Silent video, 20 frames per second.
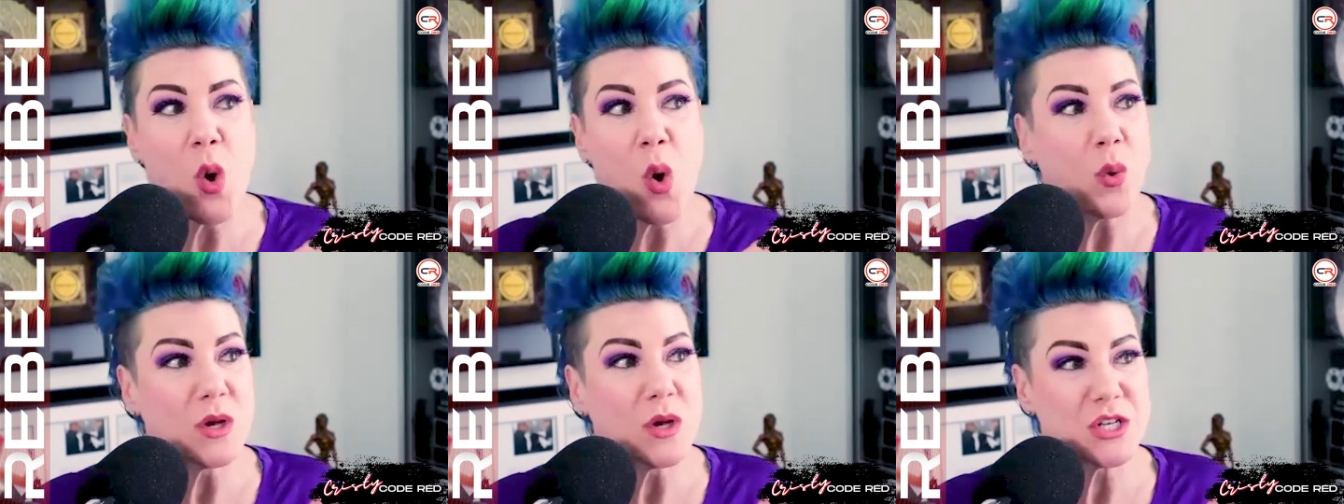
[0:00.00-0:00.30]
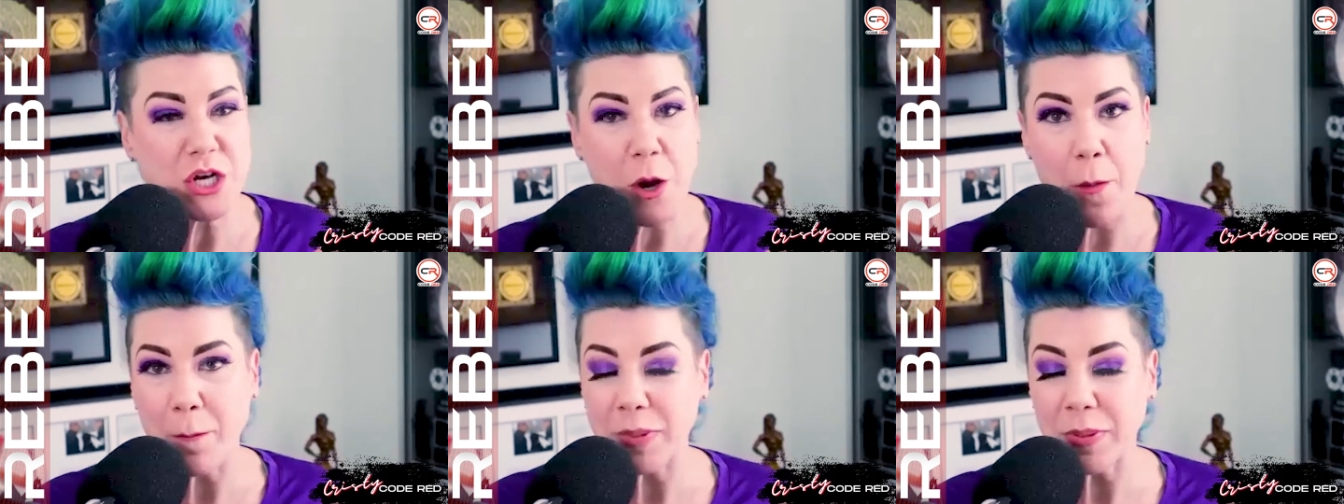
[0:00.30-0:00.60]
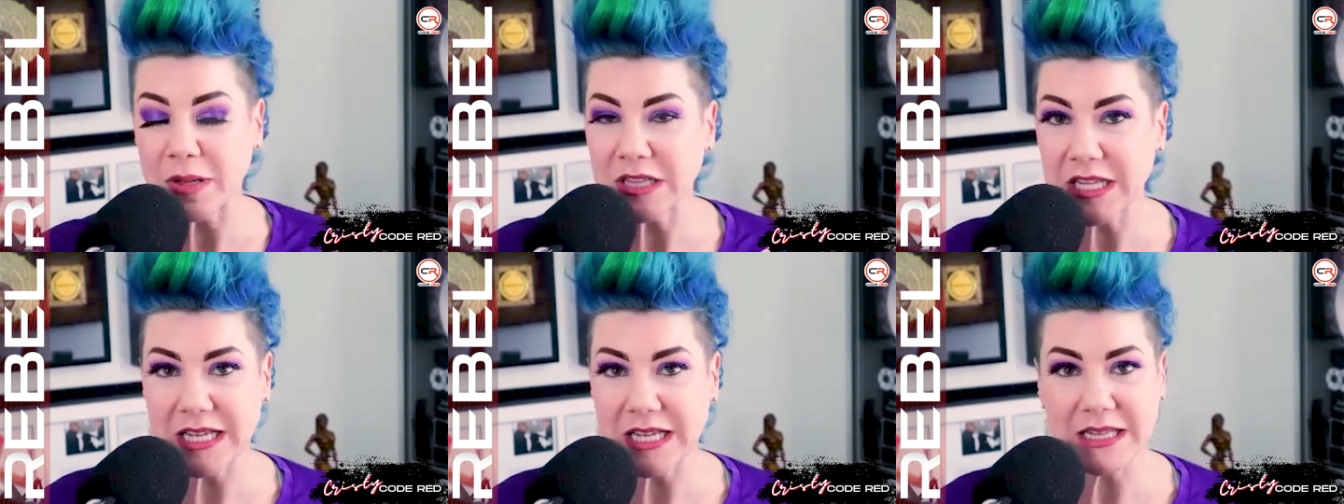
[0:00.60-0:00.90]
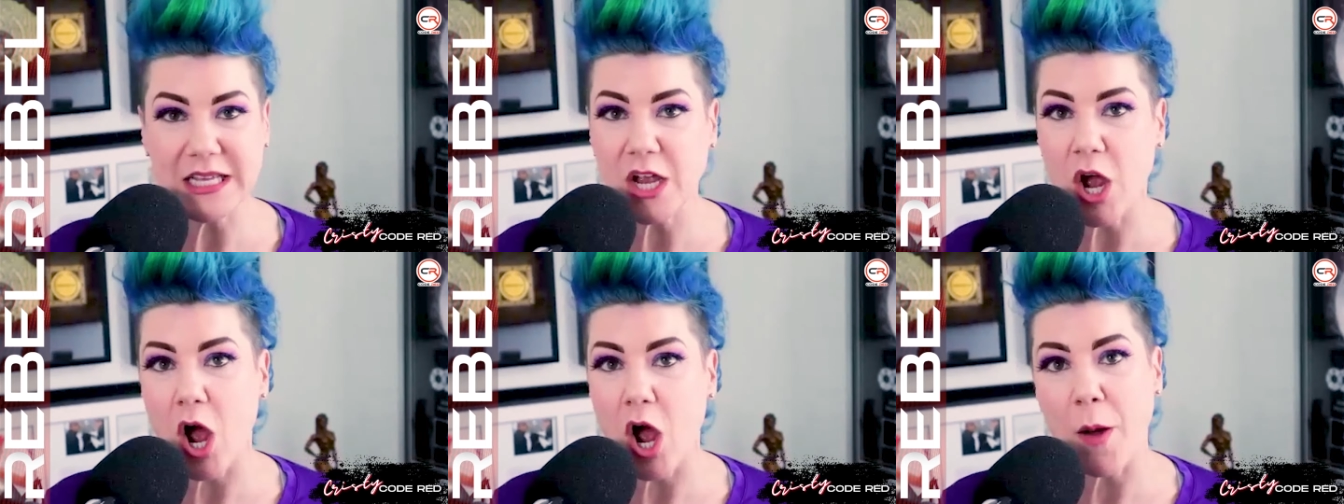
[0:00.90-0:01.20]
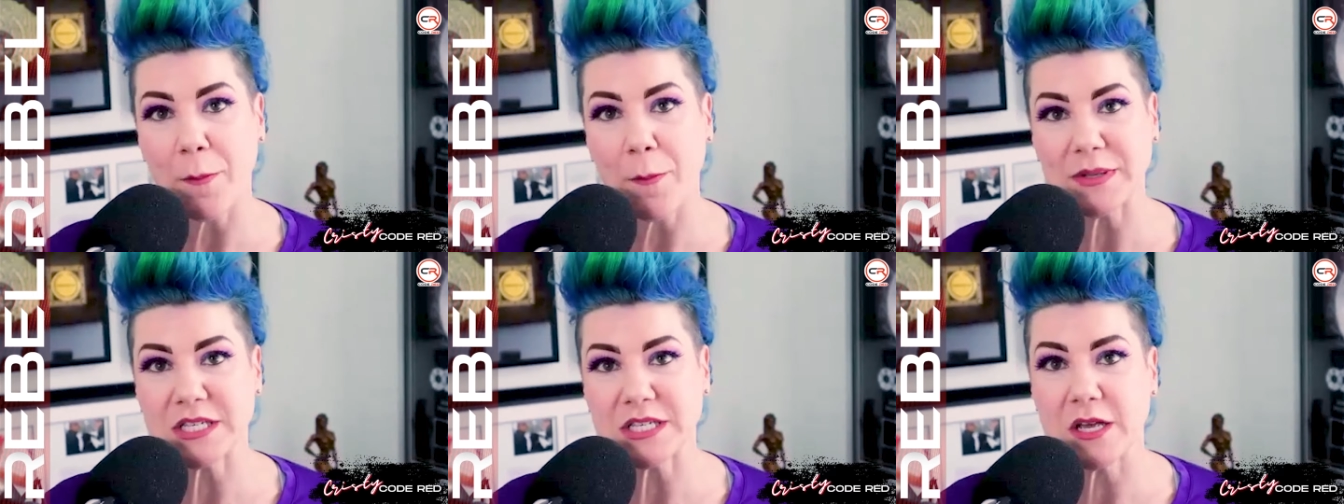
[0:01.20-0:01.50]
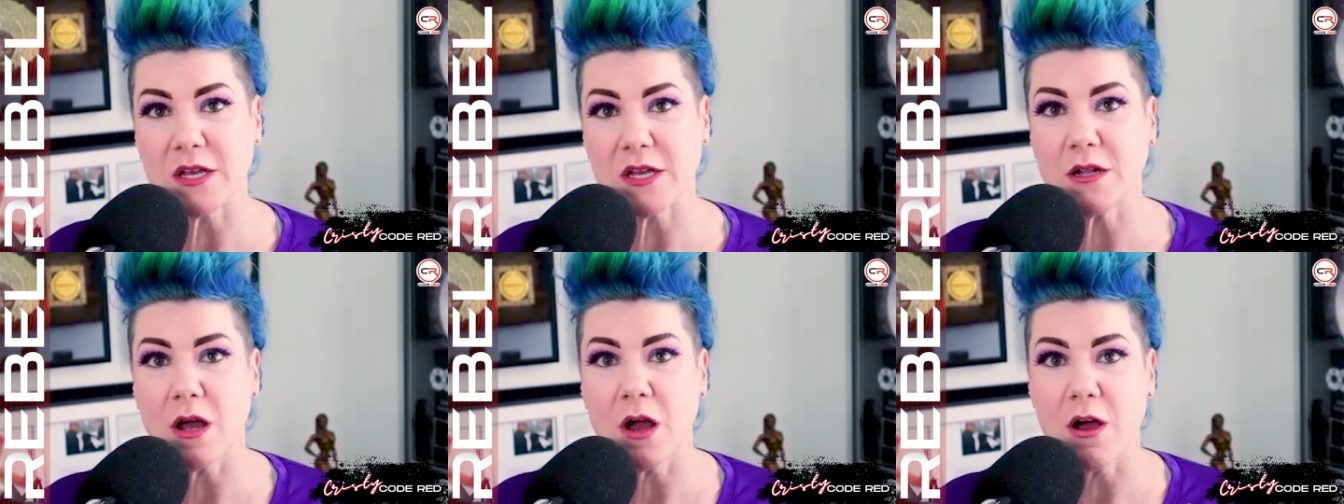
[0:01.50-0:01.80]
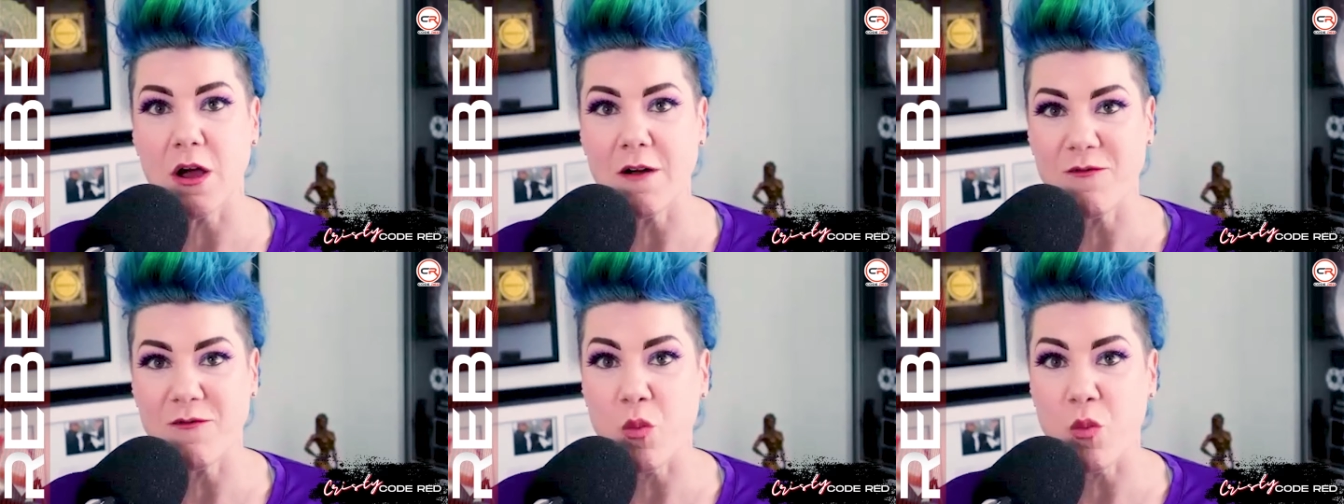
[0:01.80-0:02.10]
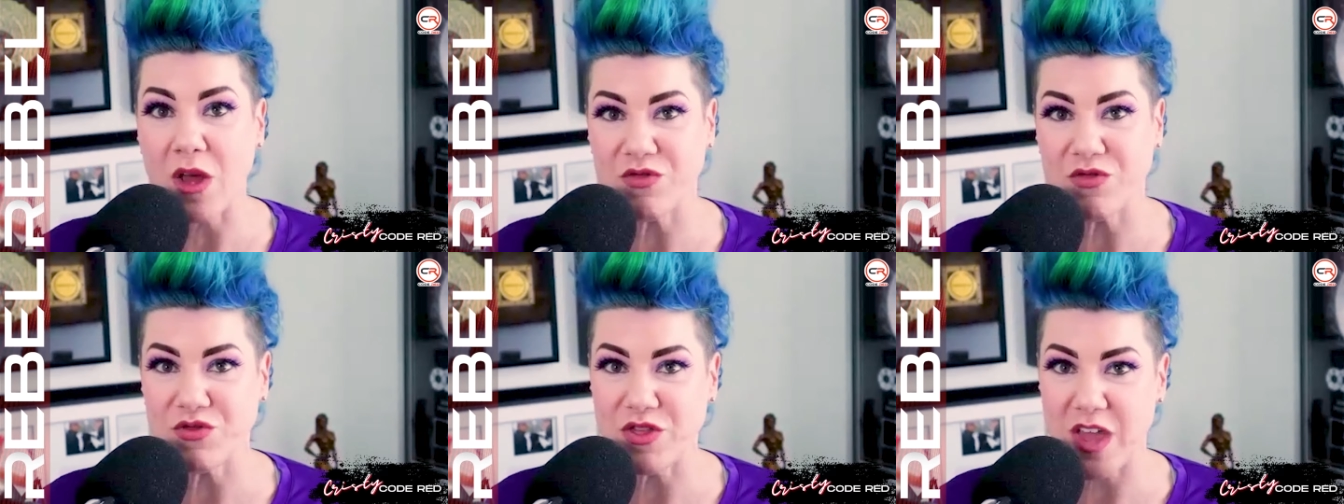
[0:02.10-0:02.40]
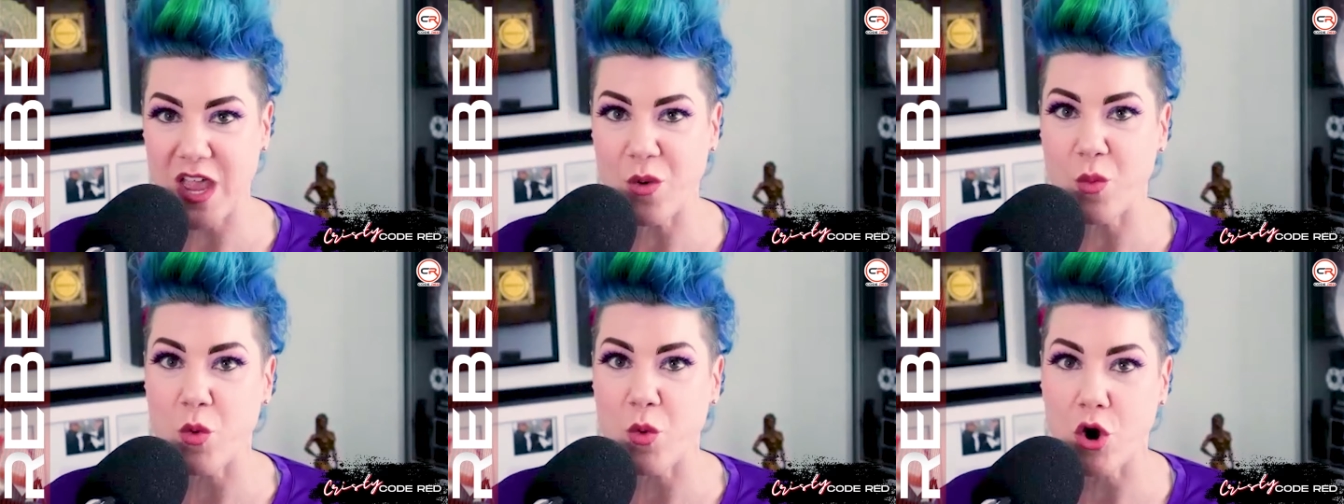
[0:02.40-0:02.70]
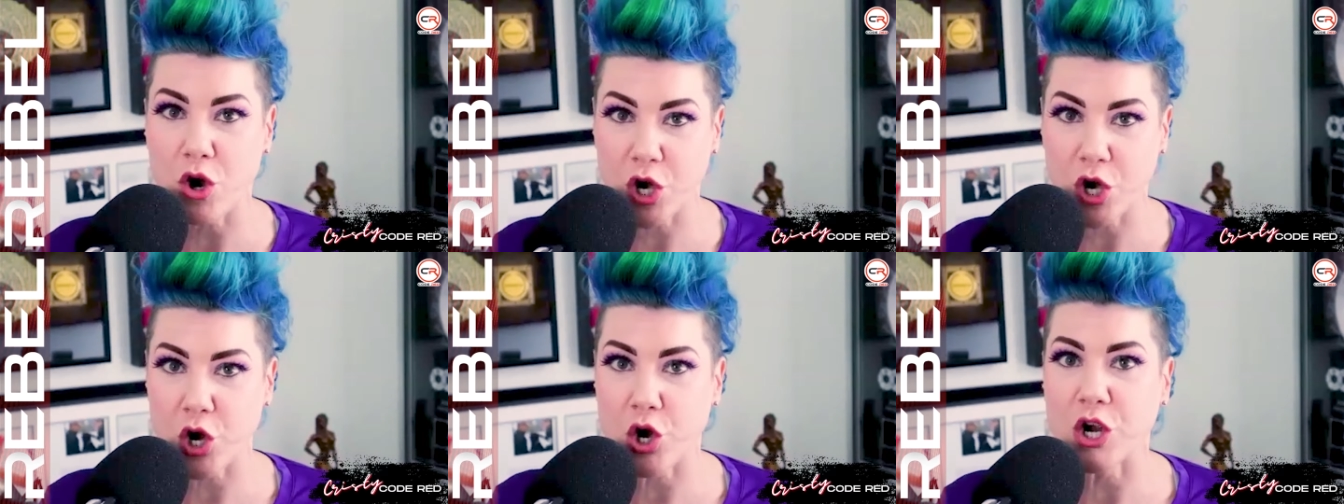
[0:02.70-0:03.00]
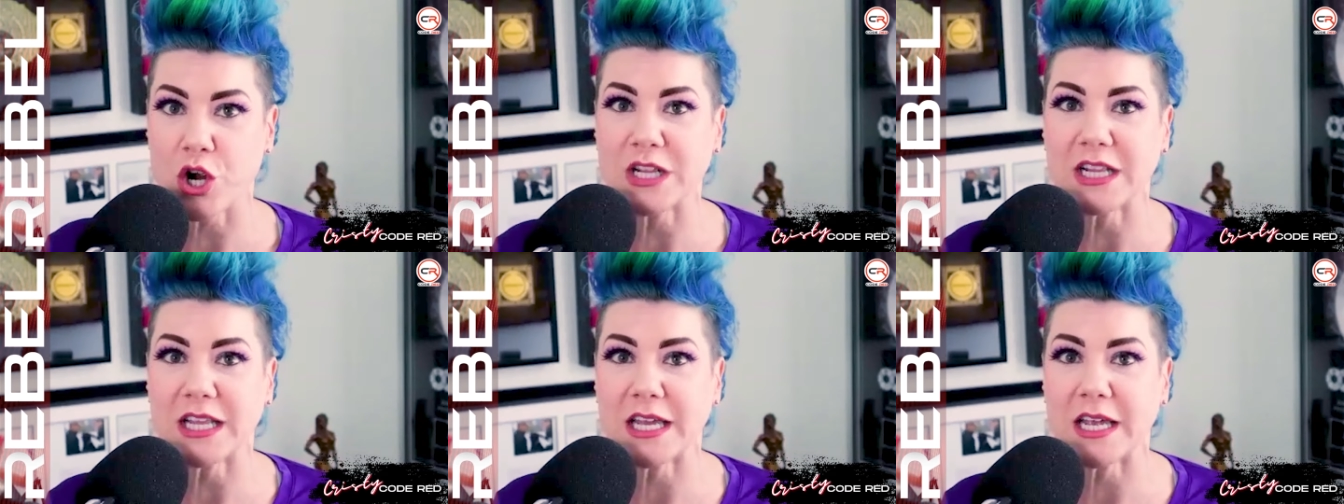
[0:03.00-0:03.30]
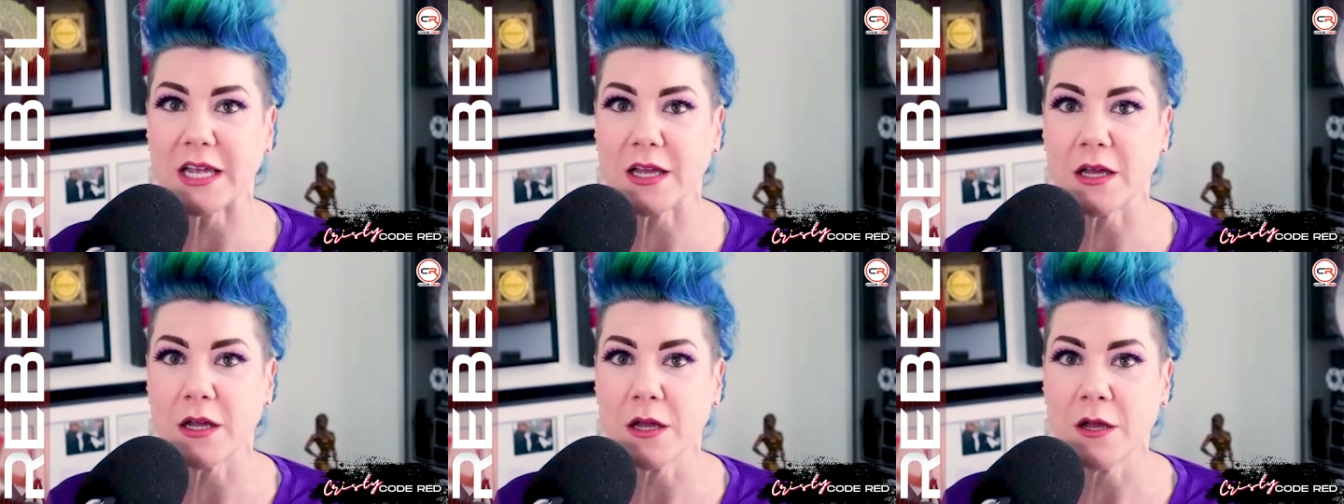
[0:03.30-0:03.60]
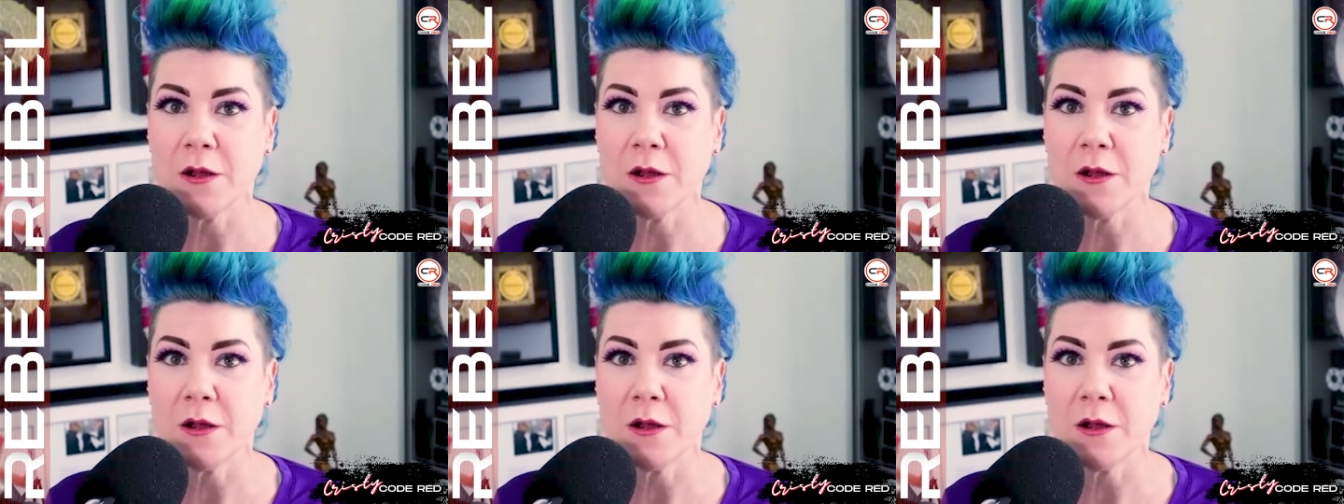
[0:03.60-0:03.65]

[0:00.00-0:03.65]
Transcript: was completely opposite of what they were currently.